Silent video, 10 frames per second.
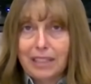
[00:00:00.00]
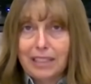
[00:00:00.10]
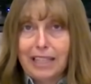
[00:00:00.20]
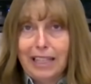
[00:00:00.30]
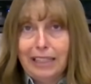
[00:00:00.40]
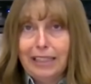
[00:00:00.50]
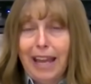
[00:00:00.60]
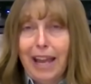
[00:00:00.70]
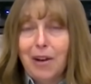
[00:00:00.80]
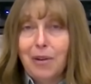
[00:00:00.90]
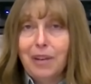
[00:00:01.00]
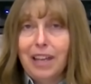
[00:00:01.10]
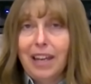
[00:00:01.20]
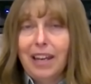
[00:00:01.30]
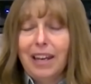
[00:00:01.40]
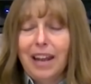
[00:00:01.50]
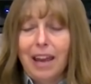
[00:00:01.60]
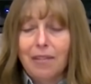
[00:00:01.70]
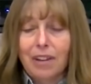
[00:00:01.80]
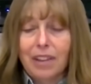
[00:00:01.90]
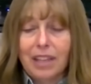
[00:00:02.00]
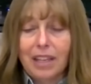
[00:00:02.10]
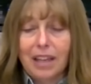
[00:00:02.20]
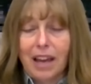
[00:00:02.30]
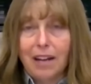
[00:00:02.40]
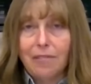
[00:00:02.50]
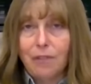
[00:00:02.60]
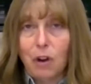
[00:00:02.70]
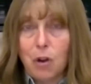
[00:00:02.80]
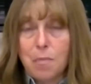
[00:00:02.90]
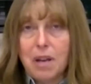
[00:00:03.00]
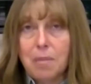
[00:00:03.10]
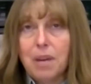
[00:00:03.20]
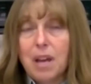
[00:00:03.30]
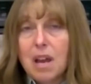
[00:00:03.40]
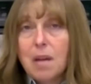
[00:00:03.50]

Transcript: settle down and everything kind of firm up